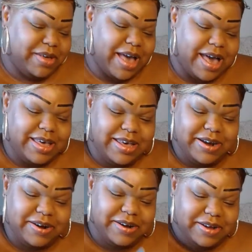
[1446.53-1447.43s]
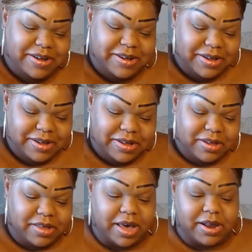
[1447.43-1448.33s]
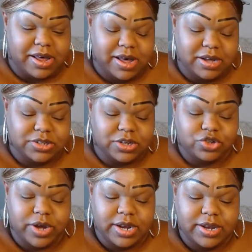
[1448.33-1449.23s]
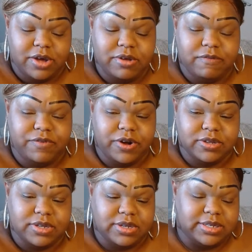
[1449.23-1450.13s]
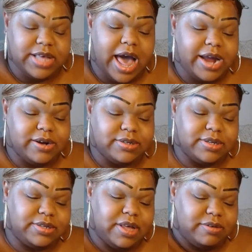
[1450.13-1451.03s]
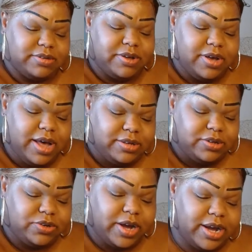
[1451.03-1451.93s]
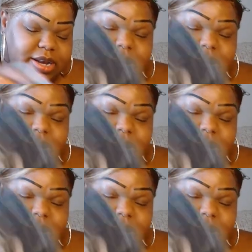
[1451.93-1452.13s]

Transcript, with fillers: we got here. Yeah, the hunter. Track down your fears and desires and stuff. So you guys are tracking